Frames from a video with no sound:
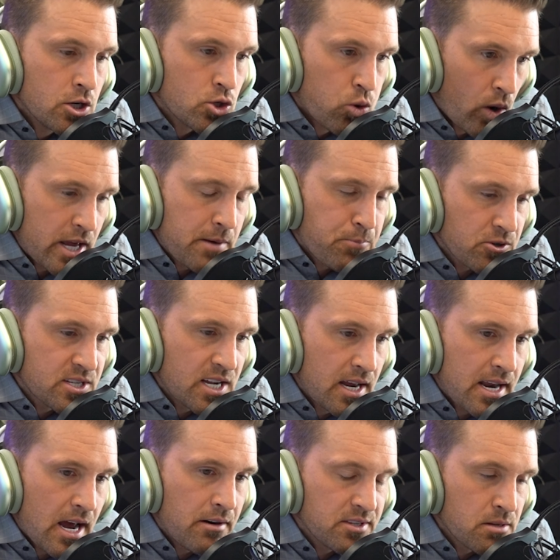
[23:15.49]
twenty percent
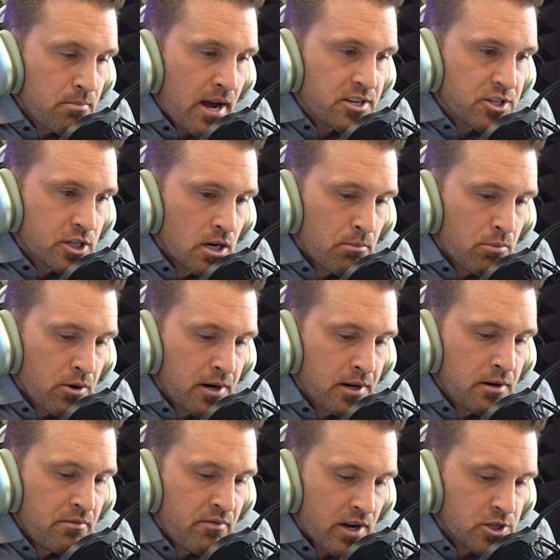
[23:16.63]
down is the magic number on
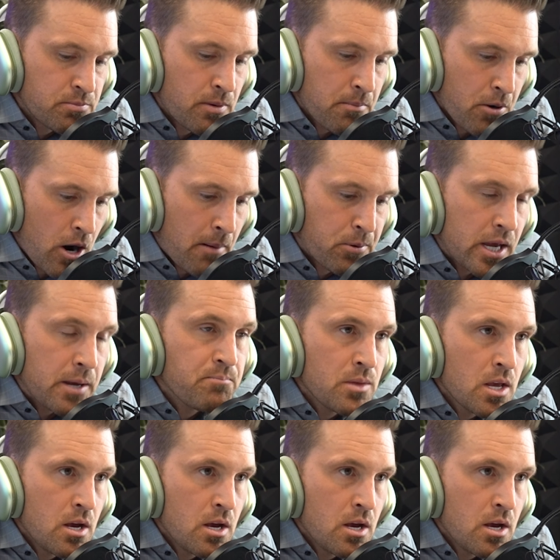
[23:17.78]
an investment property.